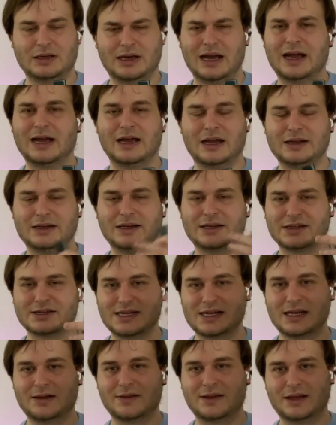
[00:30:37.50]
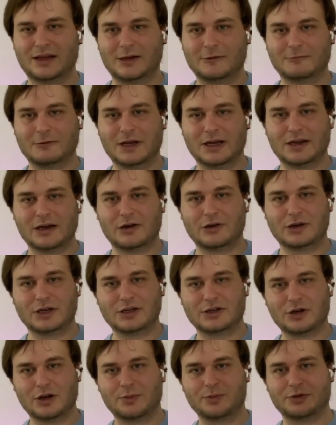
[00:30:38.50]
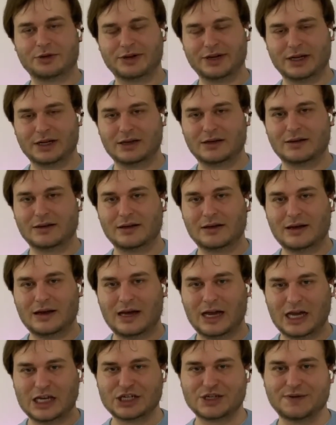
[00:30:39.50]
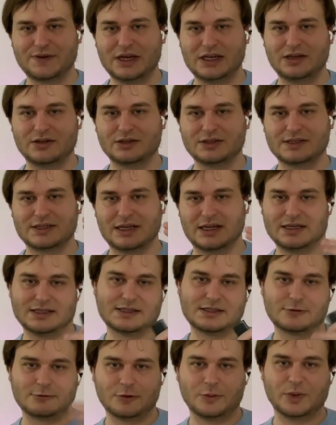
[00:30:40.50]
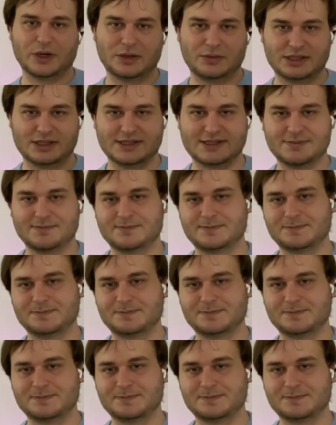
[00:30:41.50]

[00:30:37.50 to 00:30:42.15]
I need to say we are now interpreting hash values as group elements.